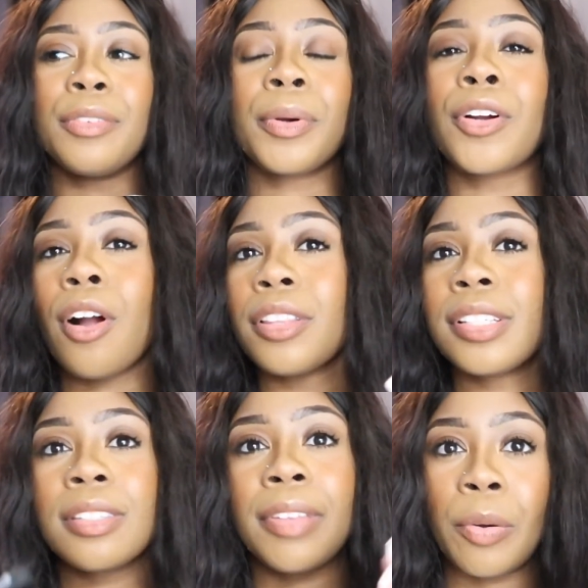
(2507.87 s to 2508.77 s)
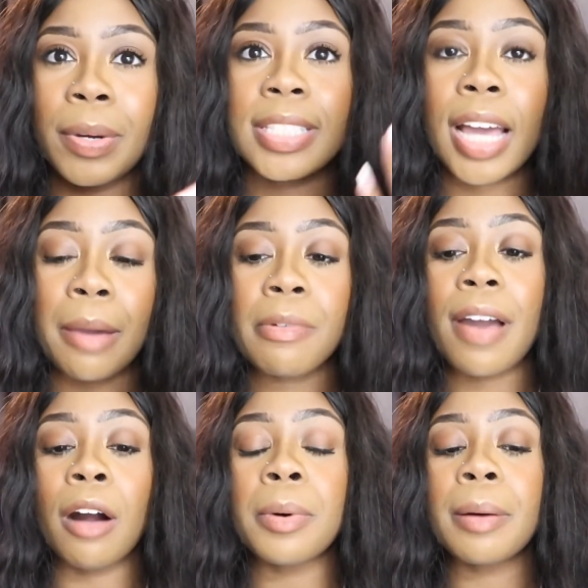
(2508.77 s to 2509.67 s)
regardless of like what type
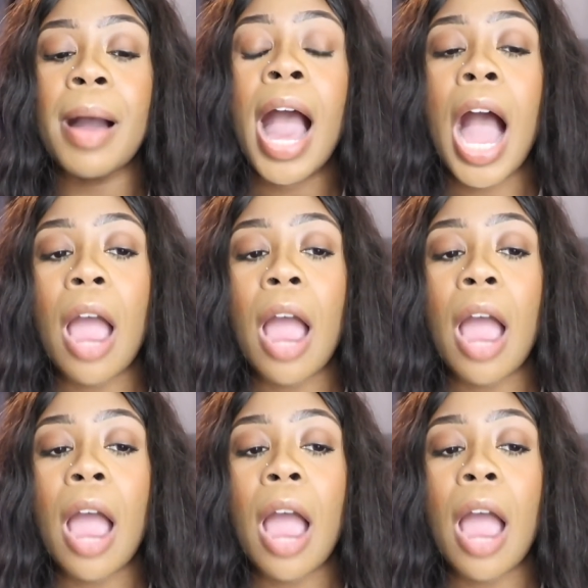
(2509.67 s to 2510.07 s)
of album,